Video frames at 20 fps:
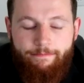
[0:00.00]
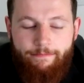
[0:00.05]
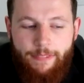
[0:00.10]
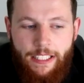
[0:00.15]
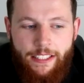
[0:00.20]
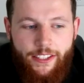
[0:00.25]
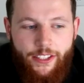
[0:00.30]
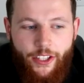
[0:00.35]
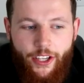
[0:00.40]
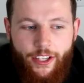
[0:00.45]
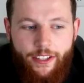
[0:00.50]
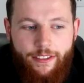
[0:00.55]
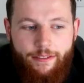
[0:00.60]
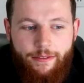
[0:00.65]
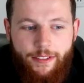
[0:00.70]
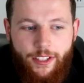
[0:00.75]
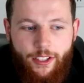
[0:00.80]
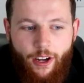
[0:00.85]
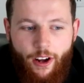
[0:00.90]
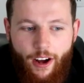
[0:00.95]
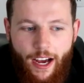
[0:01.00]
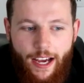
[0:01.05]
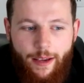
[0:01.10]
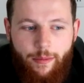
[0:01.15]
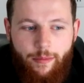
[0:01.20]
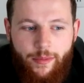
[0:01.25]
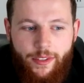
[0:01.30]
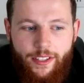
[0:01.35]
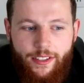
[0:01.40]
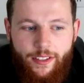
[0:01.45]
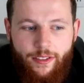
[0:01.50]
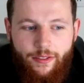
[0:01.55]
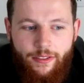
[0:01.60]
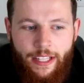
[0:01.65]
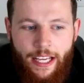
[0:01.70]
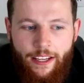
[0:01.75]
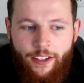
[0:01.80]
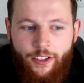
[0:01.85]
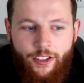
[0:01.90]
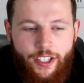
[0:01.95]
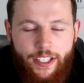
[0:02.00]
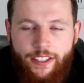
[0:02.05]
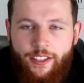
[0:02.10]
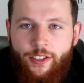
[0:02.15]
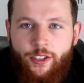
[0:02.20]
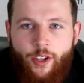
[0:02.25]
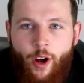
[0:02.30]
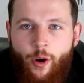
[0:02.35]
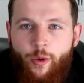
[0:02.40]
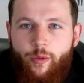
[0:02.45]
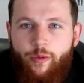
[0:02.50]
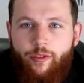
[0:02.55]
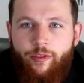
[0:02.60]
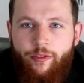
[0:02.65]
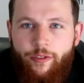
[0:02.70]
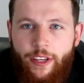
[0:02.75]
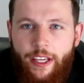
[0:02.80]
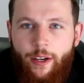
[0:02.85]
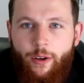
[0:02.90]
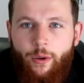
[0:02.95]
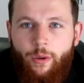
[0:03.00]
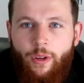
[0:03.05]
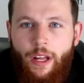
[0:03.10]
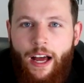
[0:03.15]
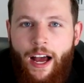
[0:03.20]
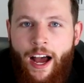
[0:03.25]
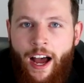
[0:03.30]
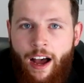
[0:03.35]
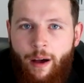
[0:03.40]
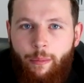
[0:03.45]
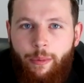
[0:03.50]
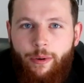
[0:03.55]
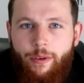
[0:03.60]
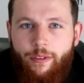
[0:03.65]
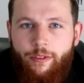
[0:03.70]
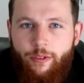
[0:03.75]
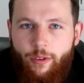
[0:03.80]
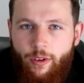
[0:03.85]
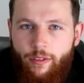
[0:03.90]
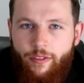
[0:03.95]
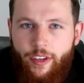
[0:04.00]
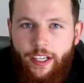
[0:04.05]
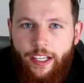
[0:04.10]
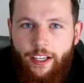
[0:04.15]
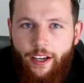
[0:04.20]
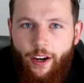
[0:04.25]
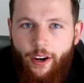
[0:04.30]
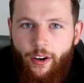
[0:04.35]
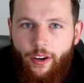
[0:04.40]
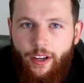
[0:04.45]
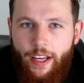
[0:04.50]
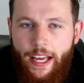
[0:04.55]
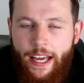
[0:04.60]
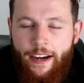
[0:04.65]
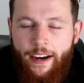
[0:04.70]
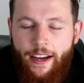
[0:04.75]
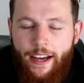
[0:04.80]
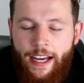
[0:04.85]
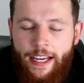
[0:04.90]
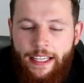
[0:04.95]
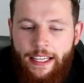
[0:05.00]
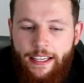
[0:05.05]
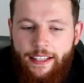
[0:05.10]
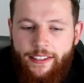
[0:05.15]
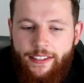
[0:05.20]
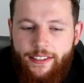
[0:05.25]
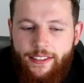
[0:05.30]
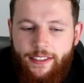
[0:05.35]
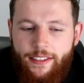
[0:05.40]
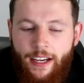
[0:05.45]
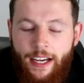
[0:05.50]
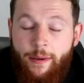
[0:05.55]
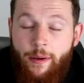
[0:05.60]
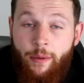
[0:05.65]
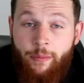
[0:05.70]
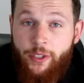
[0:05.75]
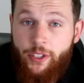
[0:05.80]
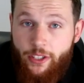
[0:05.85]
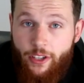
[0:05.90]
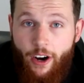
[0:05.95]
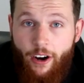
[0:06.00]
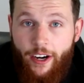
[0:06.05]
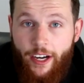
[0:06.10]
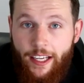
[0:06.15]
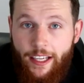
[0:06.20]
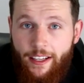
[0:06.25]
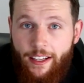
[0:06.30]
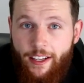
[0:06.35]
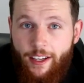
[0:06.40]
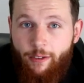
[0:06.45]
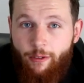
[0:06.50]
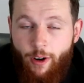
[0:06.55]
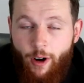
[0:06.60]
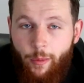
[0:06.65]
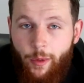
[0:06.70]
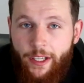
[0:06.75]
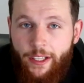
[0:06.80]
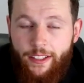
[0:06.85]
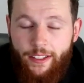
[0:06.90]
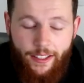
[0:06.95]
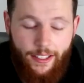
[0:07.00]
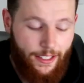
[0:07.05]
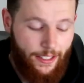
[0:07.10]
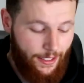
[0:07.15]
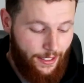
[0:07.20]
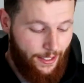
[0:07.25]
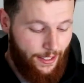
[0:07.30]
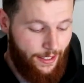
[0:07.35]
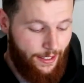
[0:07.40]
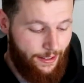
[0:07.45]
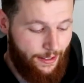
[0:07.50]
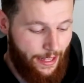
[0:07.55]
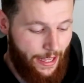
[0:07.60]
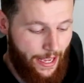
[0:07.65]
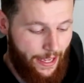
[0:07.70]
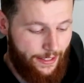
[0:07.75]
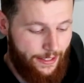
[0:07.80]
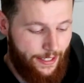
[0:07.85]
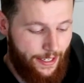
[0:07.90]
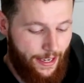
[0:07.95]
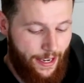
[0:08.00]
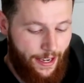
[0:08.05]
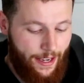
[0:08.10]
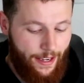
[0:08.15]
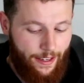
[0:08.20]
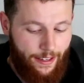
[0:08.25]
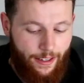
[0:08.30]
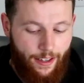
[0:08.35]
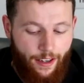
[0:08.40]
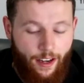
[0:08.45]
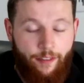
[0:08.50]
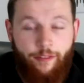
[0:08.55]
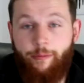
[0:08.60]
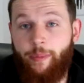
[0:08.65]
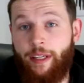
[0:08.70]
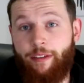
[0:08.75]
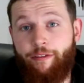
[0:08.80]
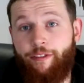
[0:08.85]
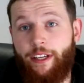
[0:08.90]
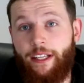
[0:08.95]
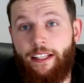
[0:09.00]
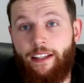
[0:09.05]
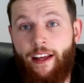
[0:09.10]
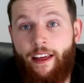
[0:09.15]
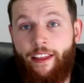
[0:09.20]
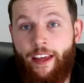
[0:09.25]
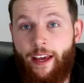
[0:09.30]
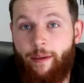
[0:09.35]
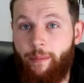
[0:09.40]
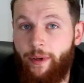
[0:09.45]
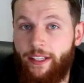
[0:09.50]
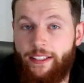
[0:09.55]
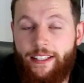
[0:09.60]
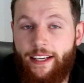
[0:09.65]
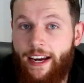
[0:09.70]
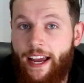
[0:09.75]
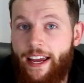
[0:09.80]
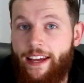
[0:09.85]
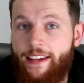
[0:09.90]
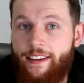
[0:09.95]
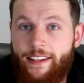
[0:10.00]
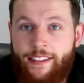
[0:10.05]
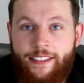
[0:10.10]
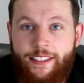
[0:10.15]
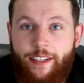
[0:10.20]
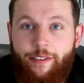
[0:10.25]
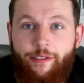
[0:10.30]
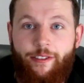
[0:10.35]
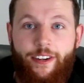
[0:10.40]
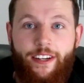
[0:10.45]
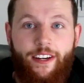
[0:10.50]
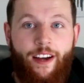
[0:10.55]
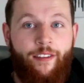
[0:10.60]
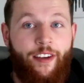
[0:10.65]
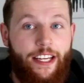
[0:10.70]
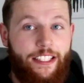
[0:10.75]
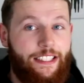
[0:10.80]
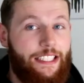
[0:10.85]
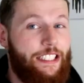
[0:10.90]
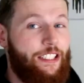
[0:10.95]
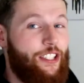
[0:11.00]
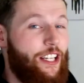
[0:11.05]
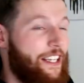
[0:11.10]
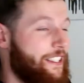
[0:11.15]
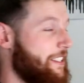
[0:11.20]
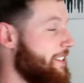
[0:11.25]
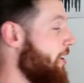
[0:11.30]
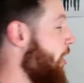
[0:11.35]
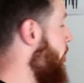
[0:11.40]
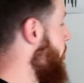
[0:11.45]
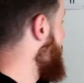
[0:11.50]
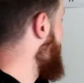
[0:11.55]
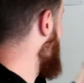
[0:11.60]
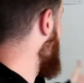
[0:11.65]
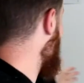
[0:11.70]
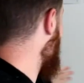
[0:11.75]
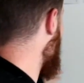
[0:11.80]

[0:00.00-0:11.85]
there's certain times that you just don't feel up for a video, and I, I guess I, am sorry, Robert, that uh, I've been feeling like that. But today is different. I've actually just opened